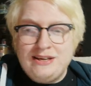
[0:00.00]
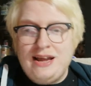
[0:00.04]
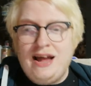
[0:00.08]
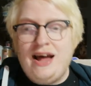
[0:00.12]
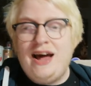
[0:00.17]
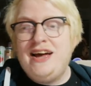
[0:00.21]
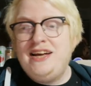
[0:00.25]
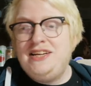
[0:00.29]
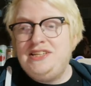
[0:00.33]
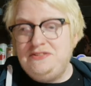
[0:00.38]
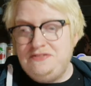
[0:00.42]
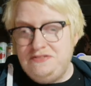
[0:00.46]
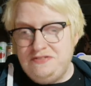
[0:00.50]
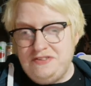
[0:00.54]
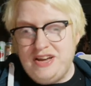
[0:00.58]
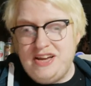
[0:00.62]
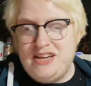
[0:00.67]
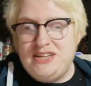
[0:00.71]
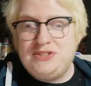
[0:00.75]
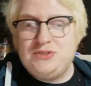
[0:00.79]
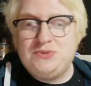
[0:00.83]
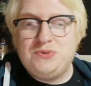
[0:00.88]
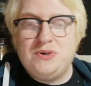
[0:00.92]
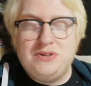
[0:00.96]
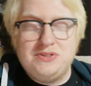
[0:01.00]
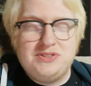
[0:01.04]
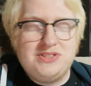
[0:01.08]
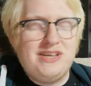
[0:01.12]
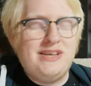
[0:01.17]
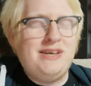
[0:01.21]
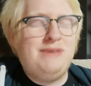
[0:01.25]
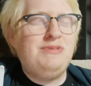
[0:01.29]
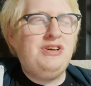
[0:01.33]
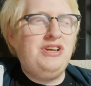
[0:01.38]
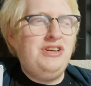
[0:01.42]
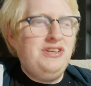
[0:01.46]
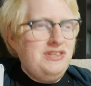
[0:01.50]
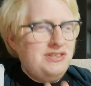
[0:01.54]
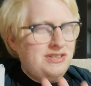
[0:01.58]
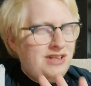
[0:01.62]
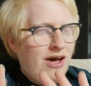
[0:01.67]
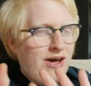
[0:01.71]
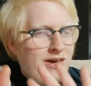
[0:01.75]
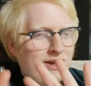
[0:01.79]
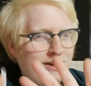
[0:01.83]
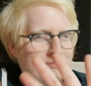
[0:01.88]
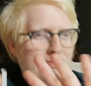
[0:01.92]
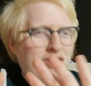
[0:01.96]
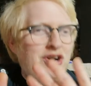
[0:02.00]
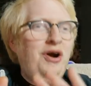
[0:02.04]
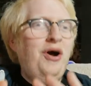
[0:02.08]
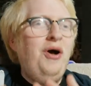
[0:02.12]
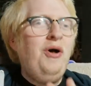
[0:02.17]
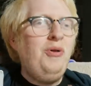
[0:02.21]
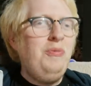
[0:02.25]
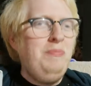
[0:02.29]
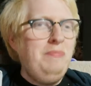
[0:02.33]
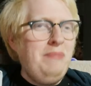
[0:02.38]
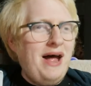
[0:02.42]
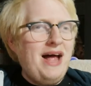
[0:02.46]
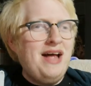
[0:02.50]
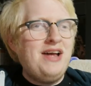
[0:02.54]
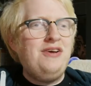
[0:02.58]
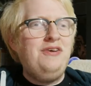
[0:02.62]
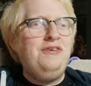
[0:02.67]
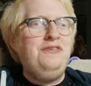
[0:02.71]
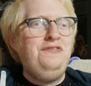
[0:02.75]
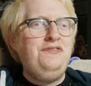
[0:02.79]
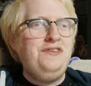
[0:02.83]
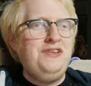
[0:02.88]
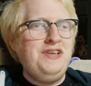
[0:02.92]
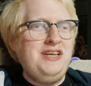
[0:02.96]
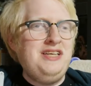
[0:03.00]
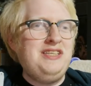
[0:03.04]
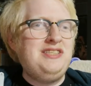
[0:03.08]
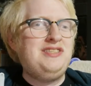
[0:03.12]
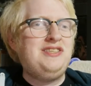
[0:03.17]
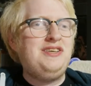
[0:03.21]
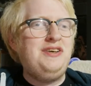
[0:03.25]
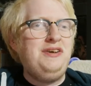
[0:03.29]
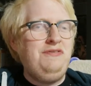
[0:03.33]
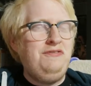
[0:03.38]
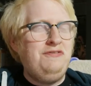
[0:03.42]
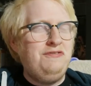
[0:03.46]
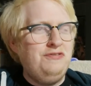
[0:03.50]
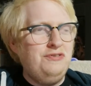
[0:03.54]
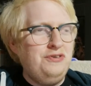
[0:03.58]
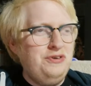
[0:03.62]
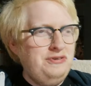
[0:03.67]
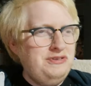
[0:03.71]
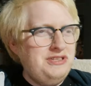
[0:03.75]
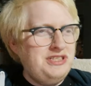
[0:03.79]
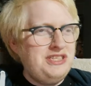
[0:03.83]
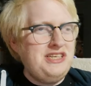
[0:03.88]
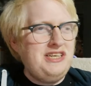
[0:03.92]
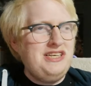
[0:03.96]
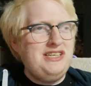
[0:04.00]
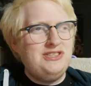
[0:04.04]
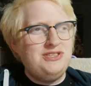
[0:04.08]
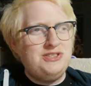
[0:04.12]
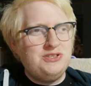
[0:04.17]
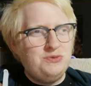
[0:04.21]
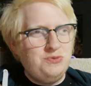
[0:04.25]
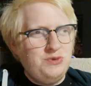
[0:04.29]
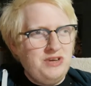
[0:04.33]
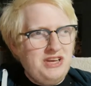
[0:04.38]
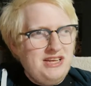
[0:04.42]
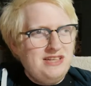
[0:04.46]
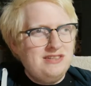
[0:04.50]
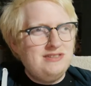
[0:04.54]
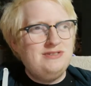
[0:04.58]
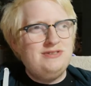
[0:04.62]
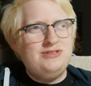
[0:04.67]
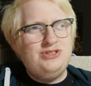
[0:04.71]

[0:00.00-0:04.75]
I had a phase where I was like, I'm gonna I'm gonna hold back off these like fruity, sweet,